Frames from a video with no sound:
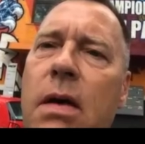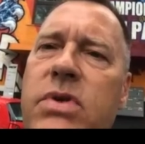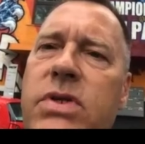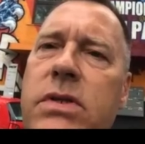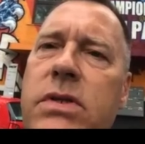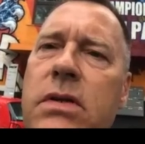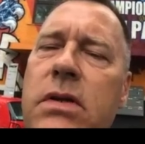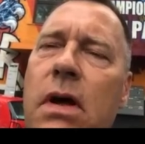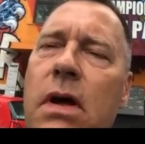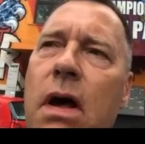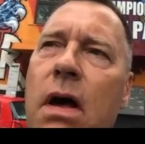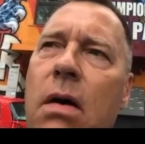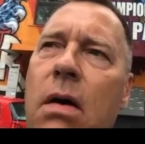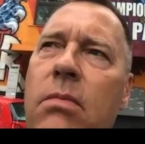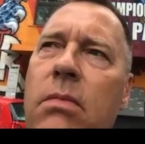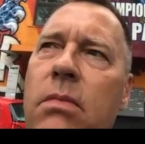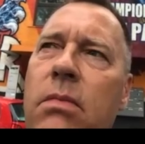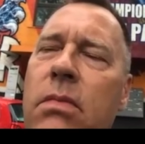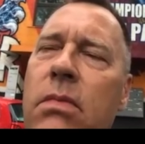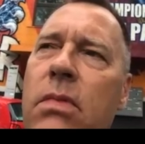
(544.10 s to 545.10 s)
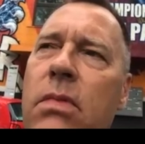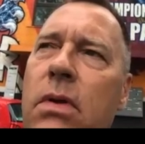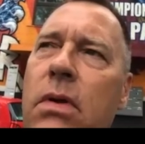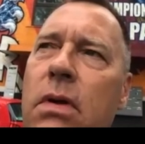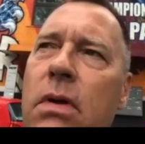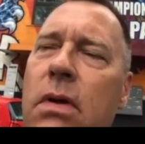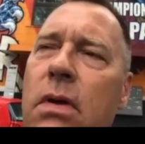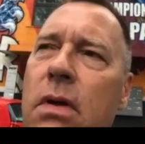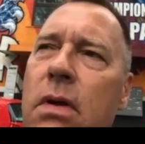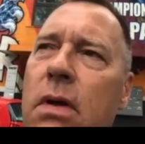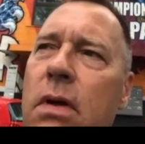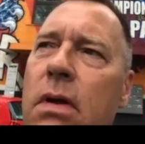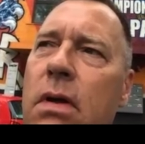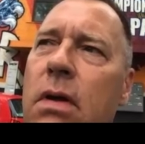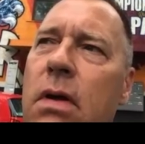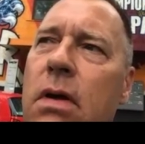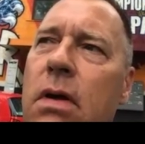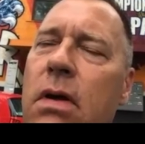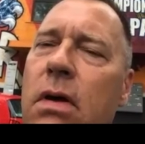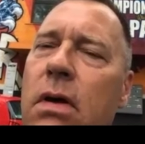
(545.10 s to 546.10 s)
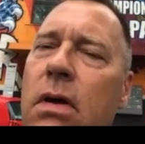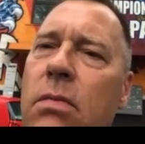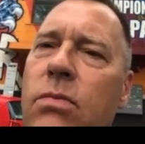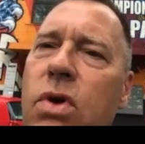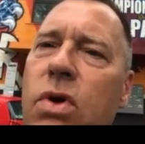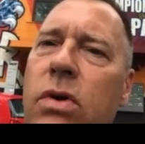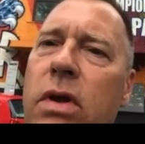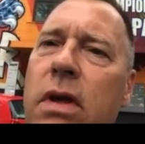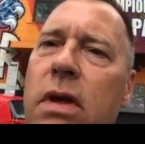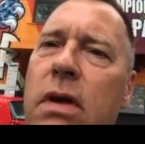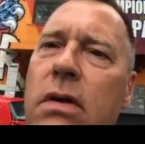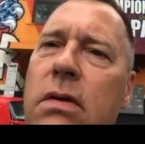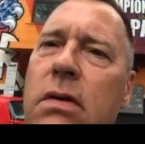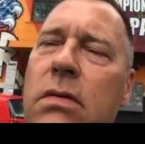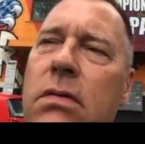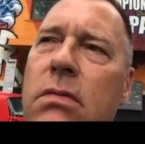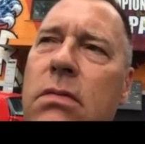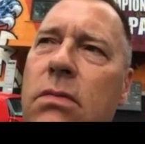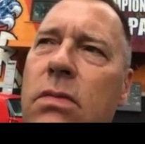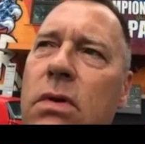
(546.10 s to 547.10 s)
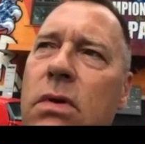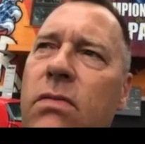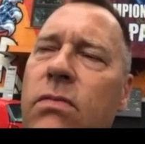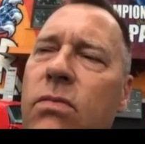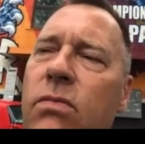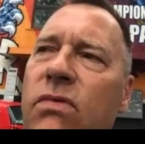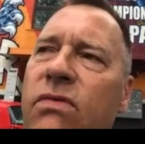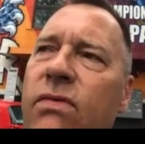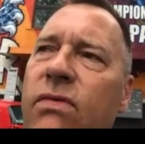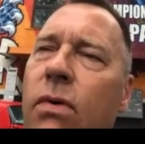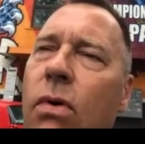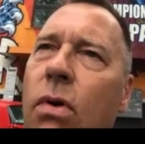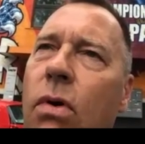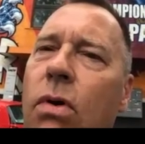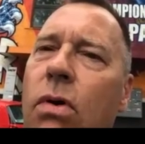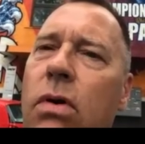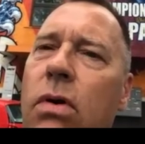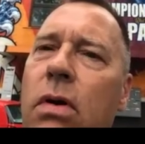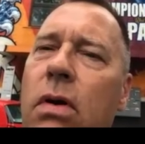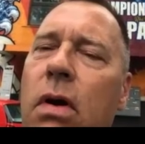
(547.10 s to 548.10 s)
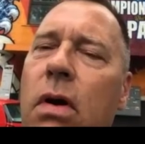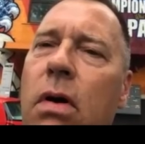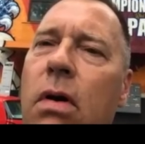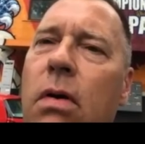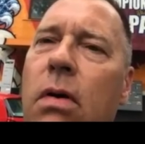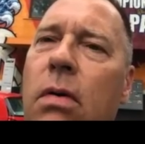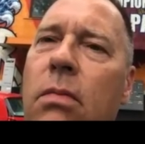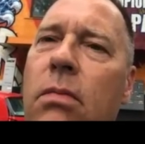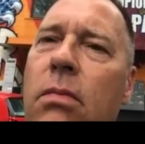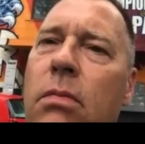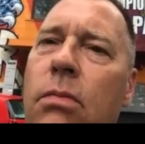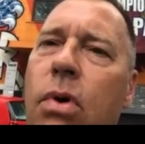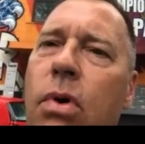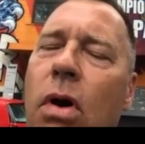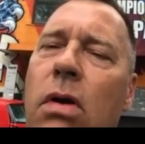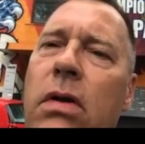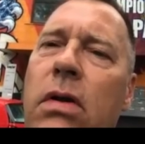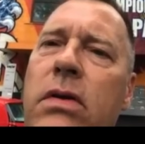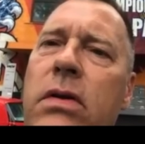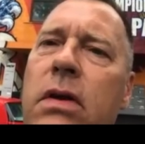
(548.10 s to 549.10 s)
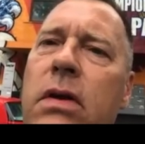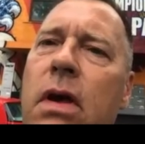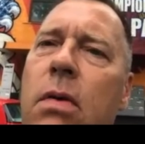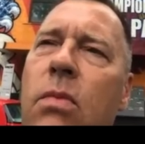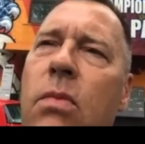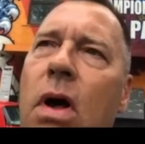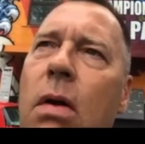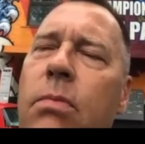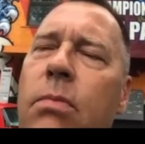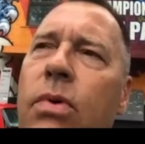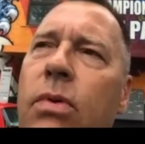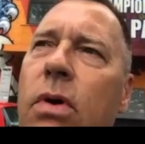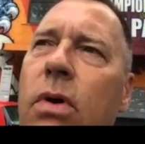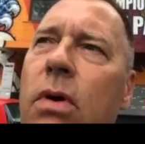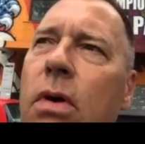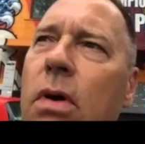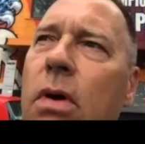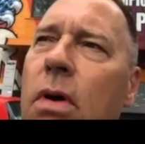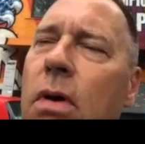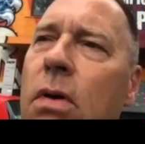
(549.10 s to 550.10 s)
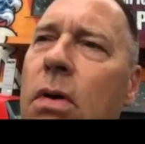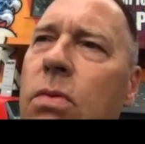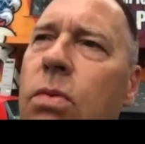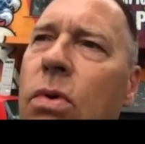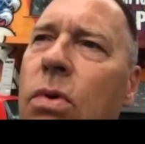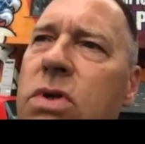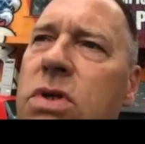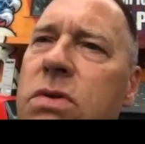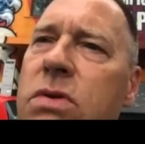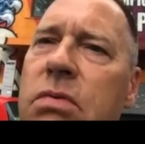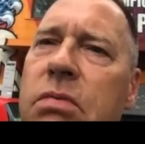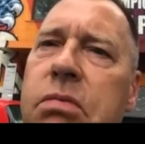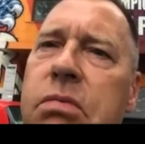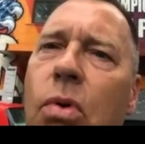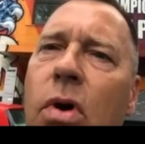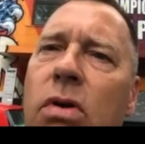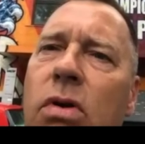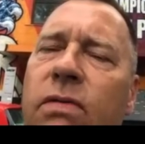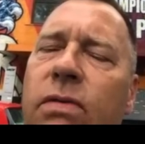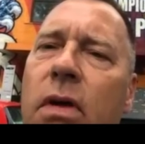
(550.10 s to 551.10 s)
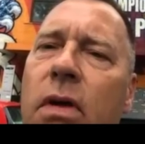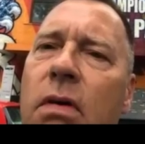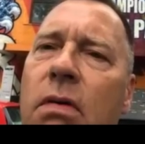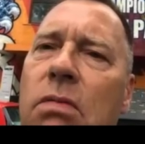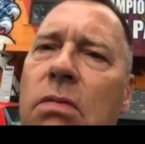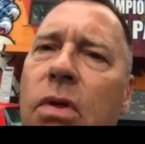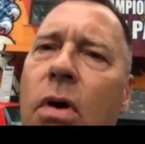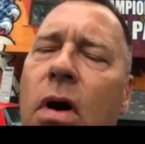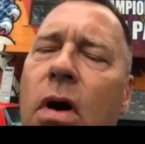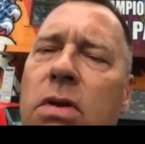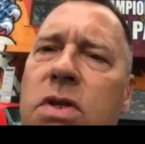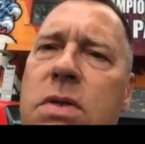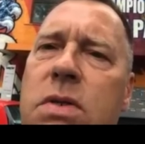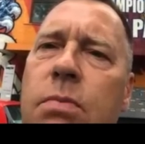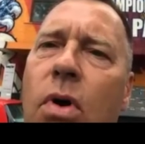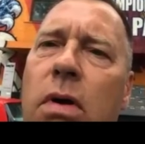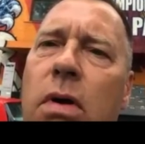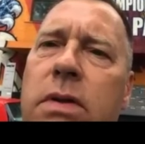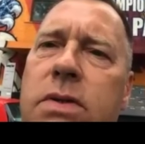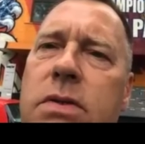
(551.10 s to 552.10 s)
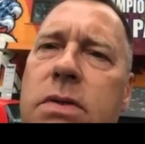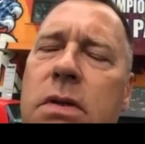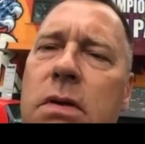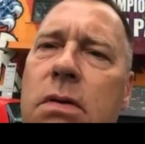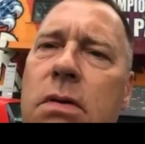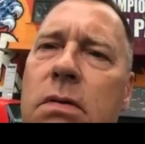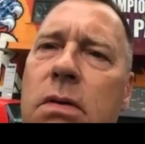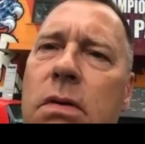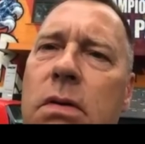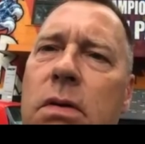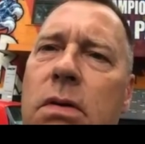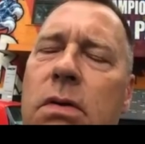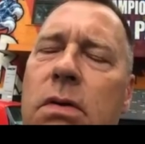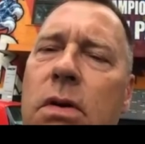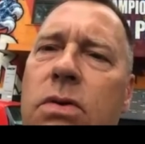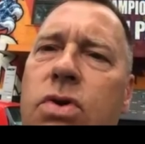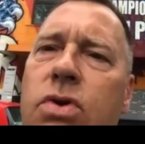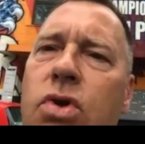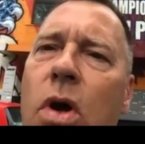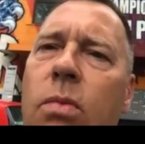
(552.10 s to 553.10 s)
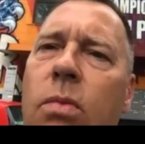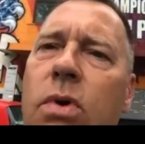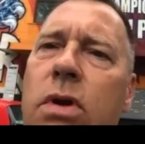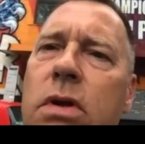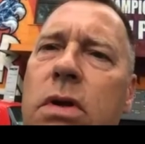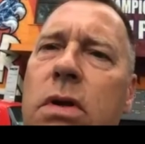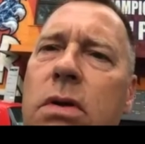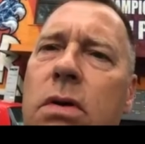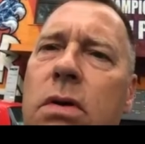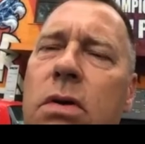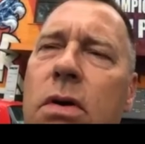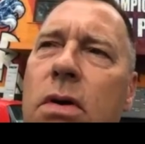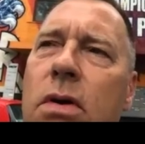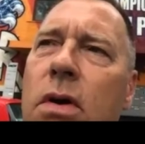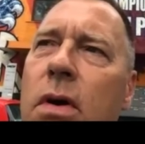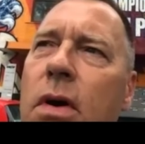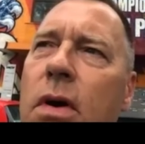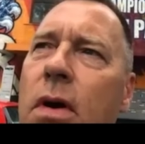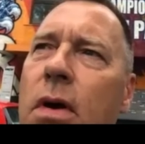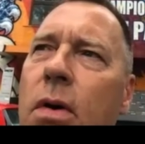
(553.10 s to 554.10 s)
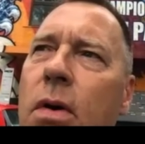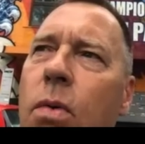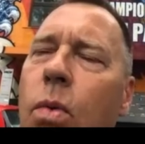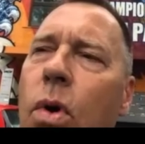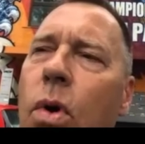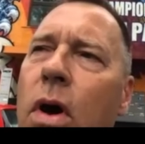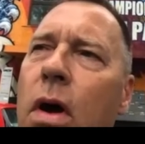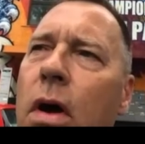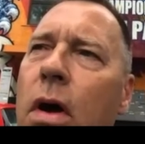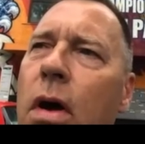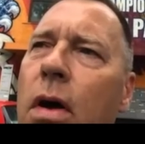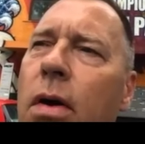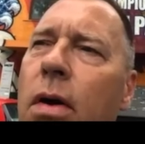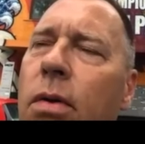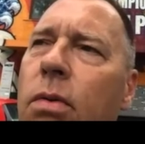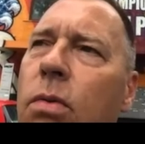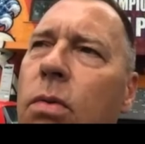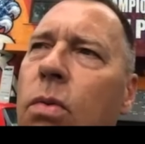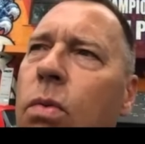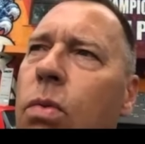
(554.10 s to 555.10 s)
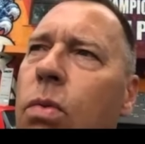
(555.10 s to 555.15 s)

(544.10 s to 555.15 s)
Amsterdam, uh, Munich, even before um, Berlin came up, was one of the, the hotspots in, in Germany where